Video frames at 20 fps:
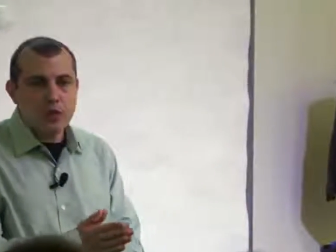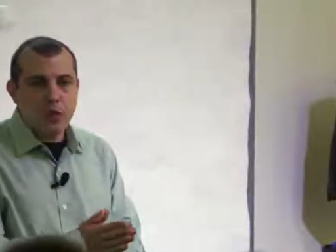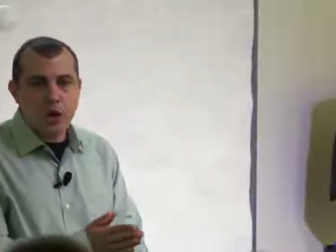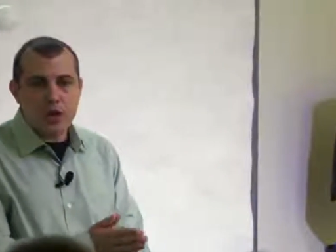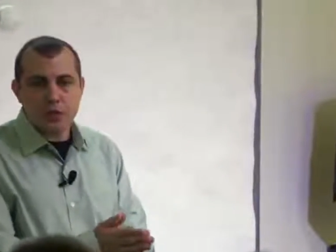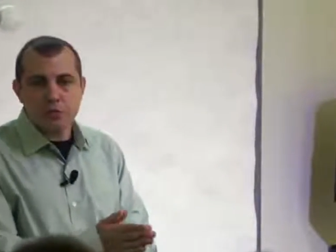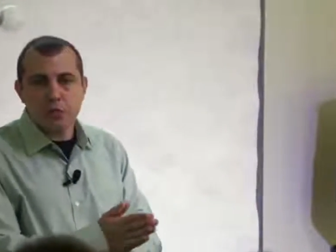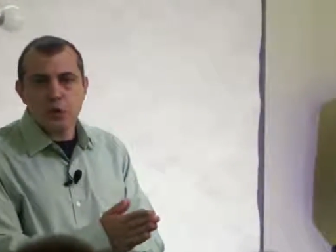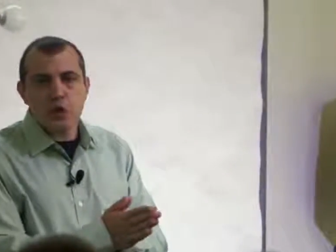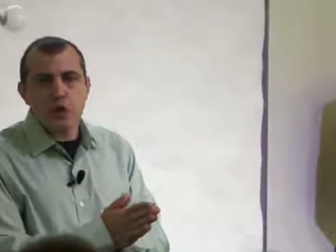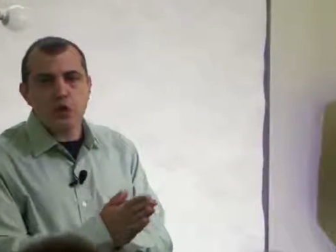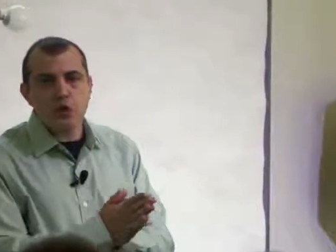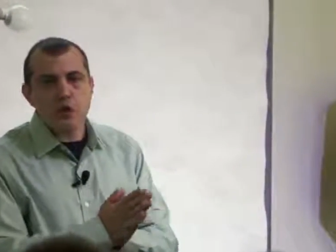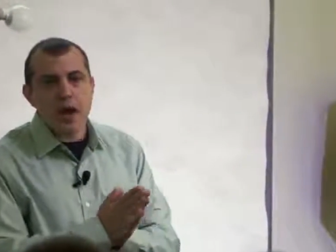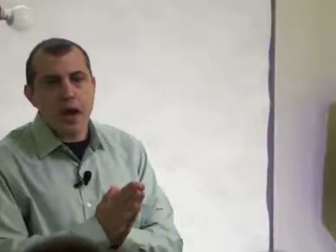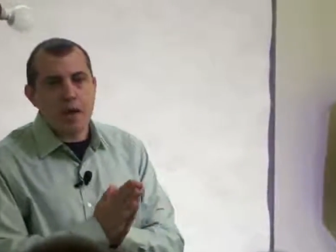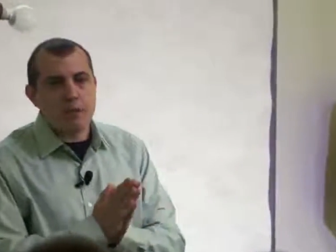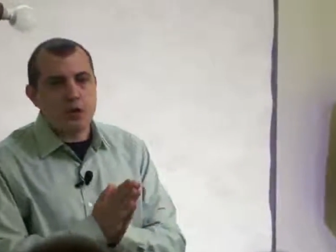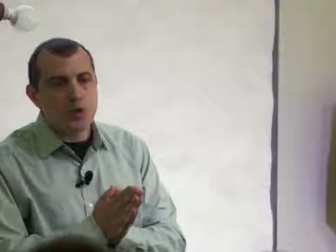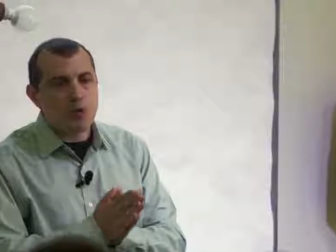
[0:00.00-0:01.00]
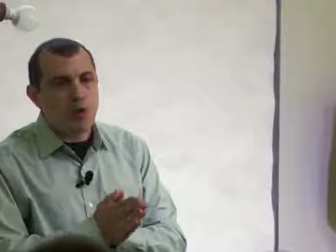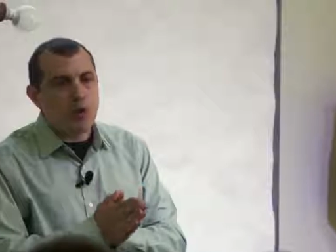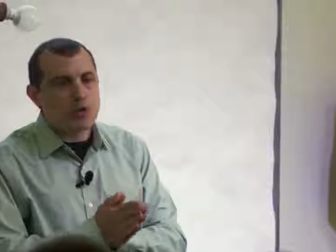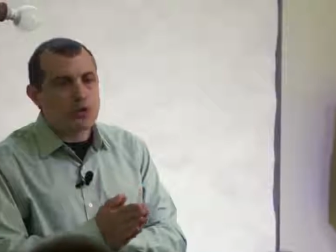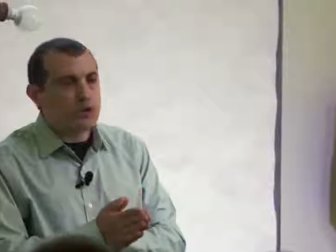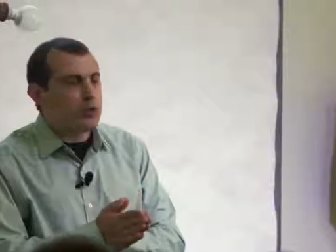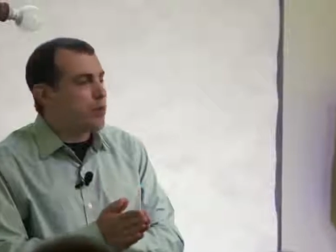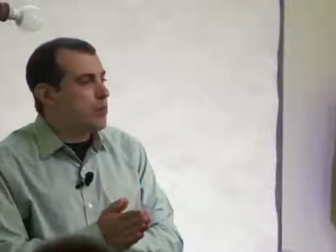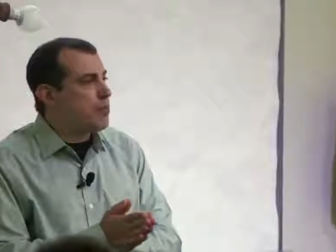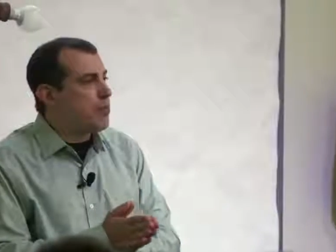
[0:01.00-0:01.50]
what program you
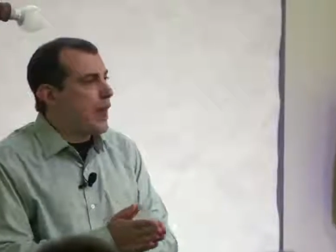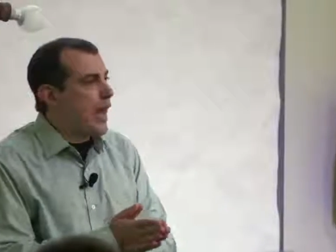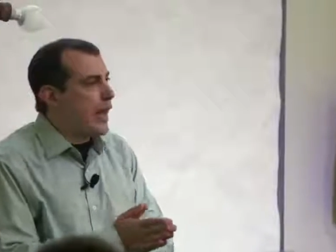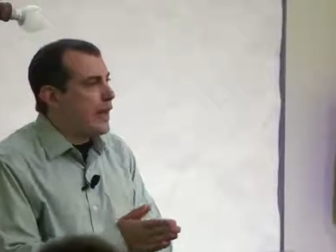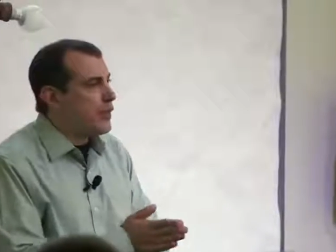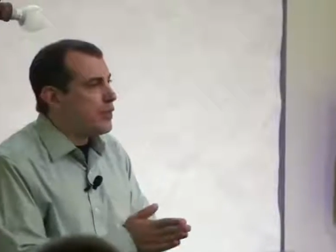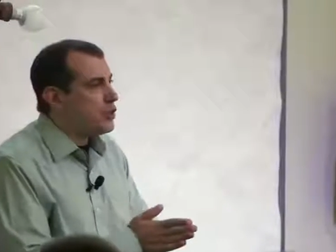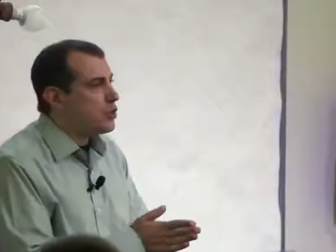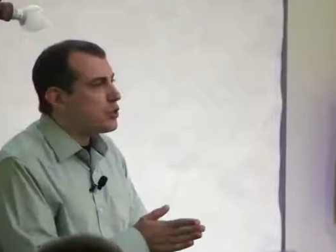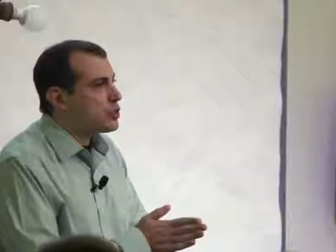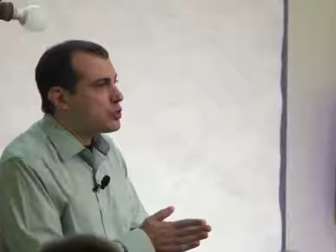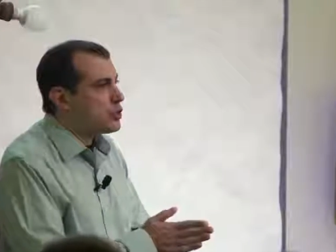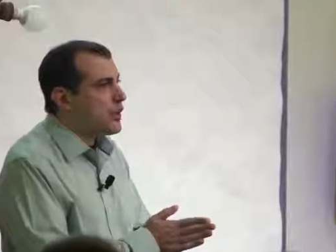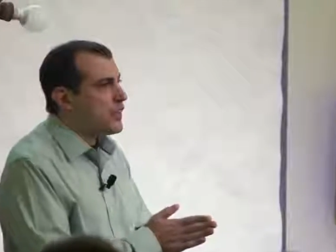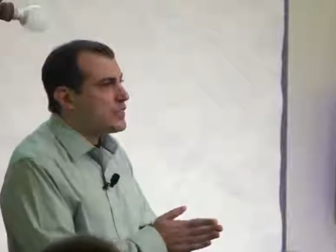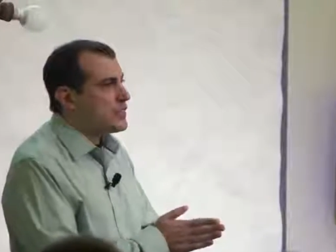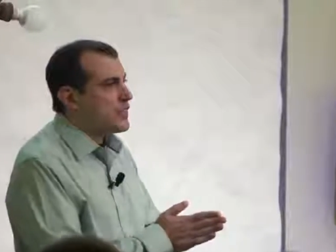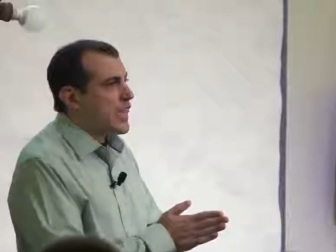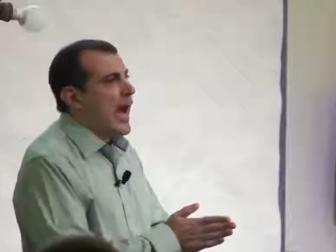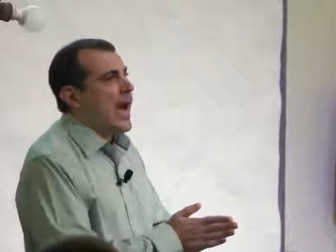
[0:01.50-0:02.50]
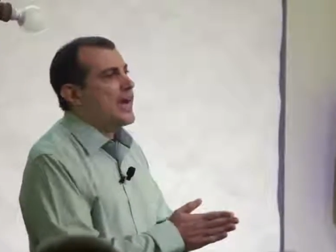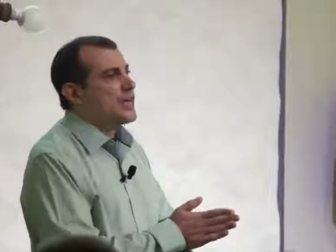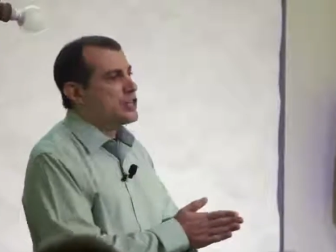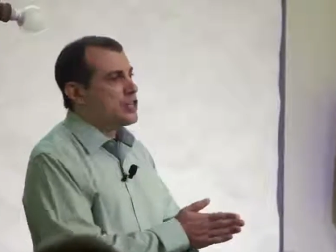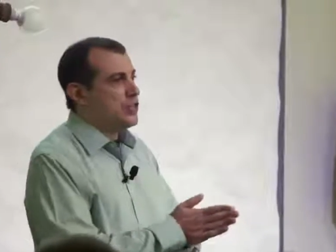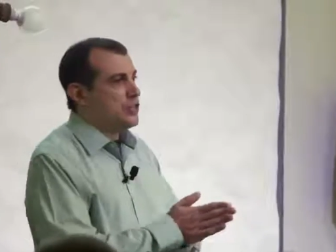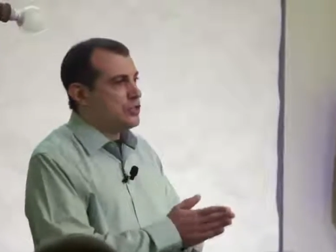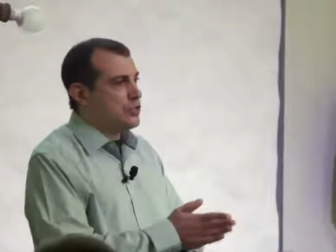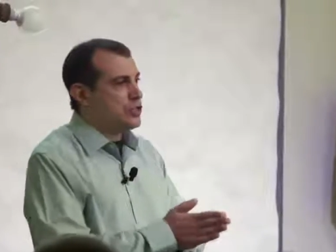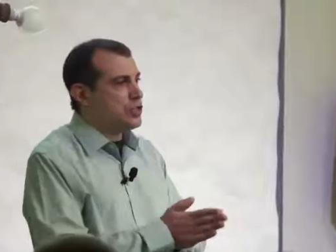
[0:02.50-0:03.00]
want to embed in your
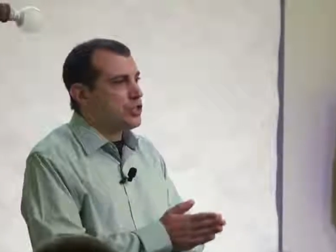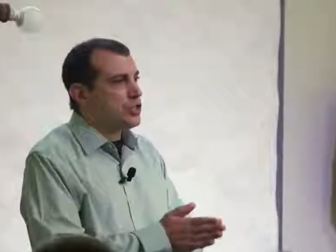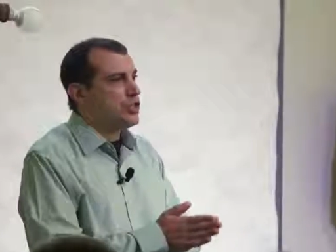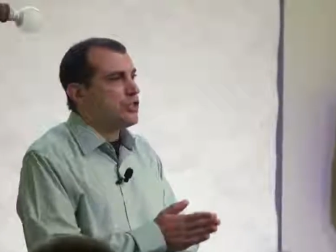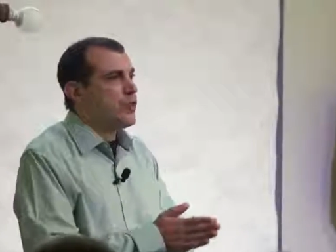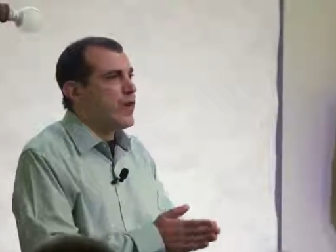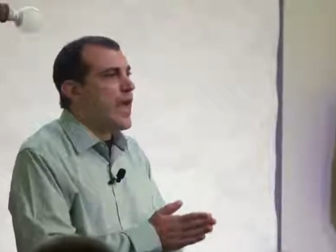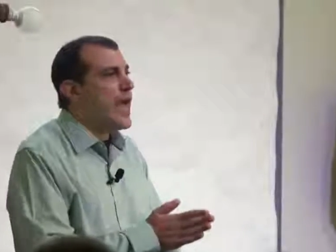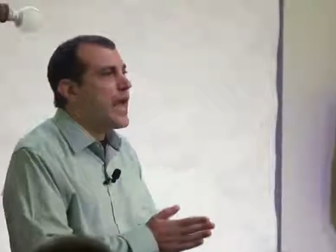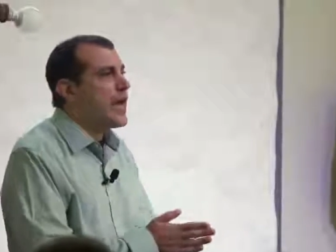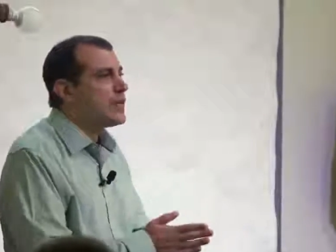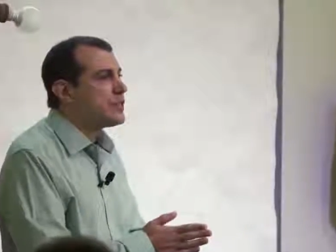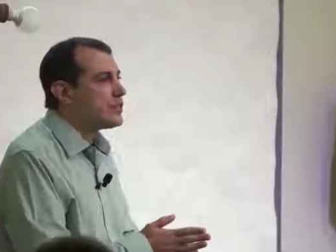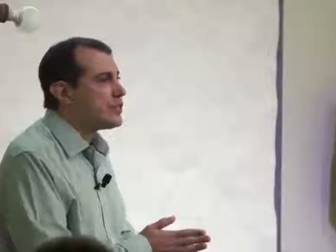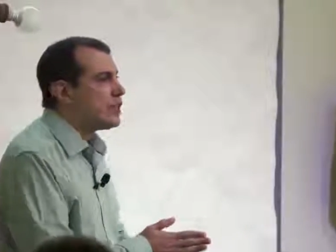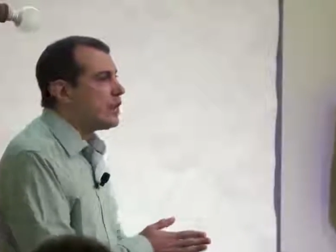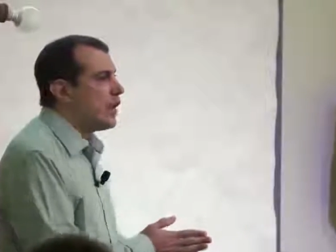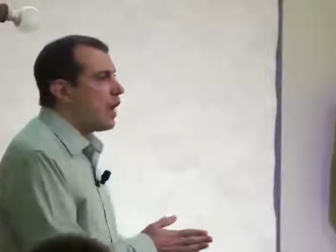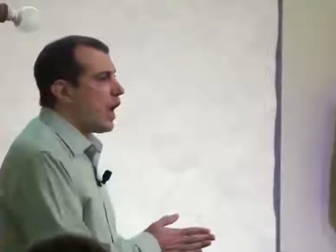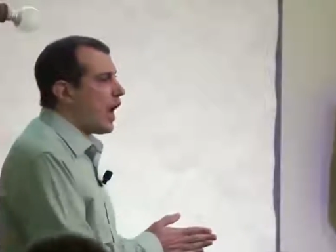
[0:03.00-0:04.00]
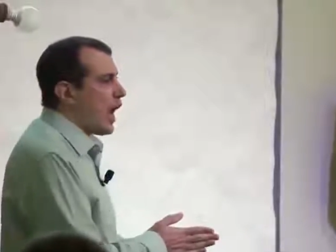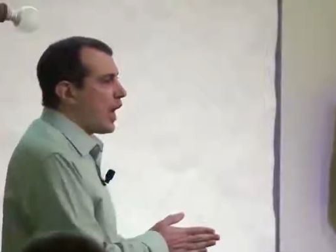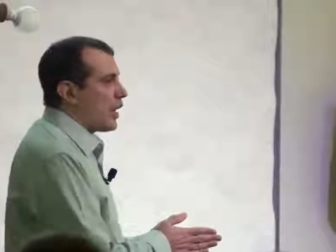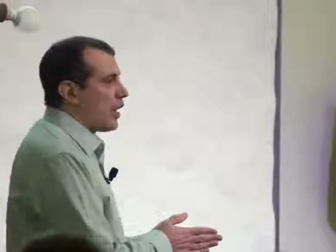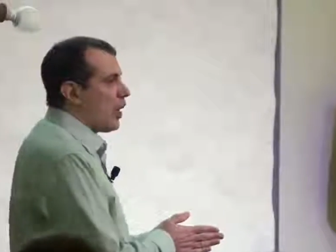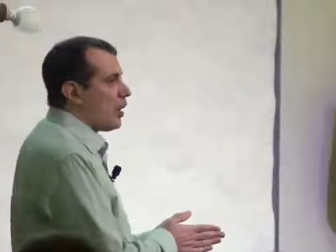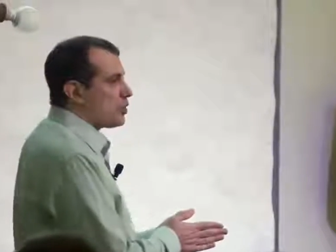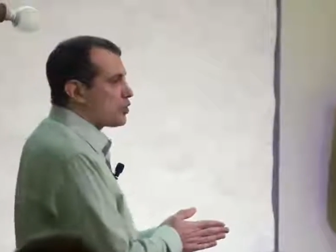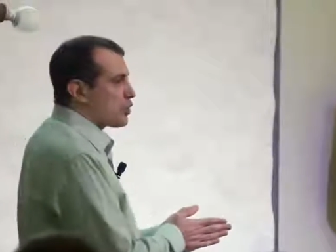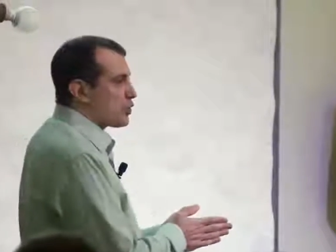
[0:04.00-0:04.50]
transactions to create
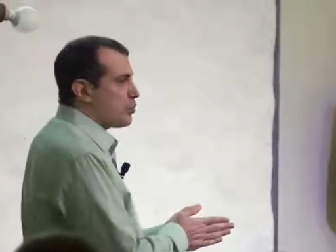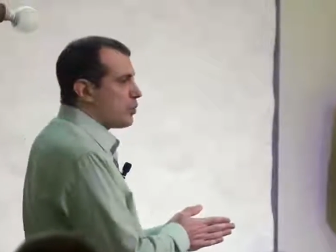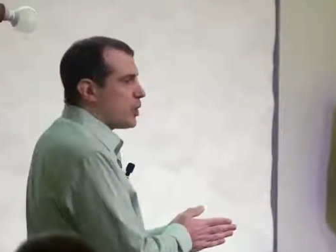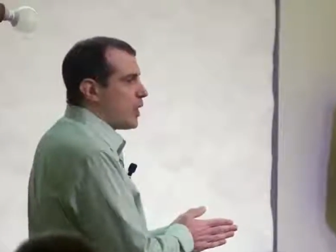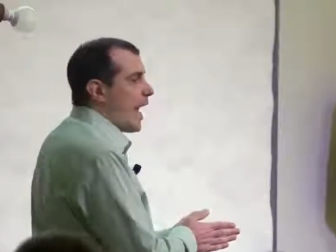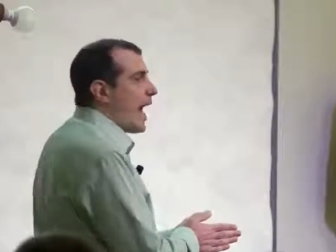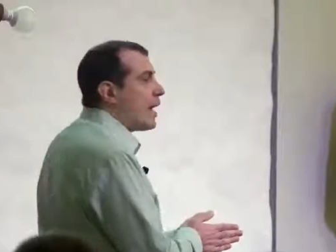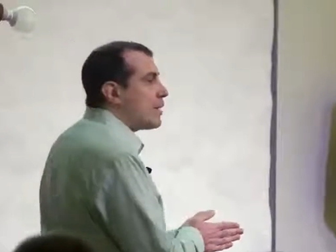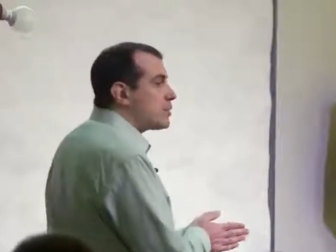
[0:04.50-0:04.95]
unalterable